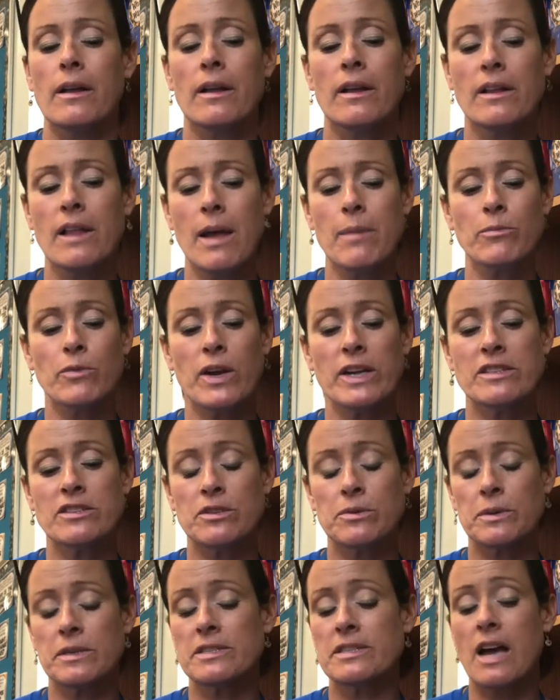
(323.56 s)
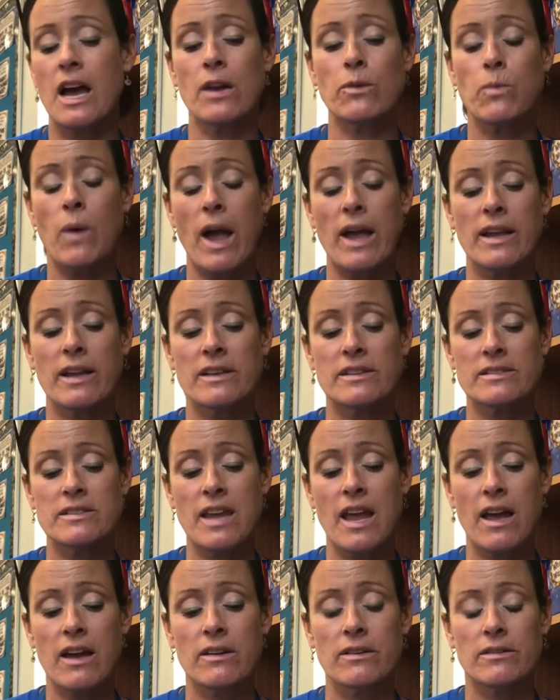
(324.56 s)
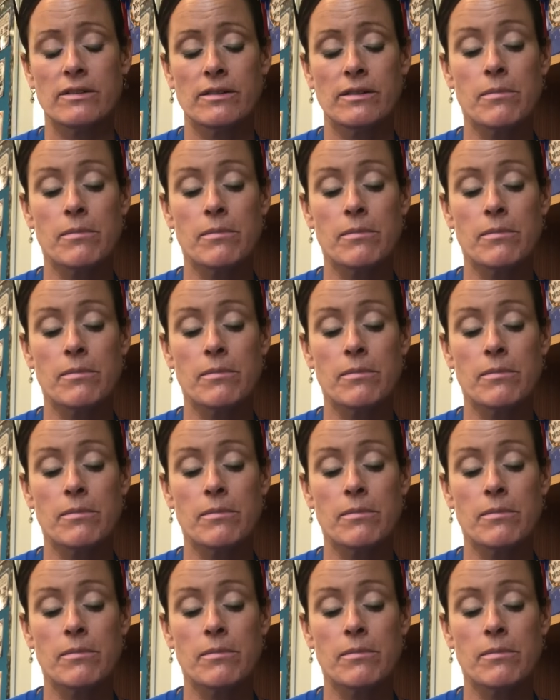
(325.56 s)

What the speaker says: Clem raced to her side, wagging his tail.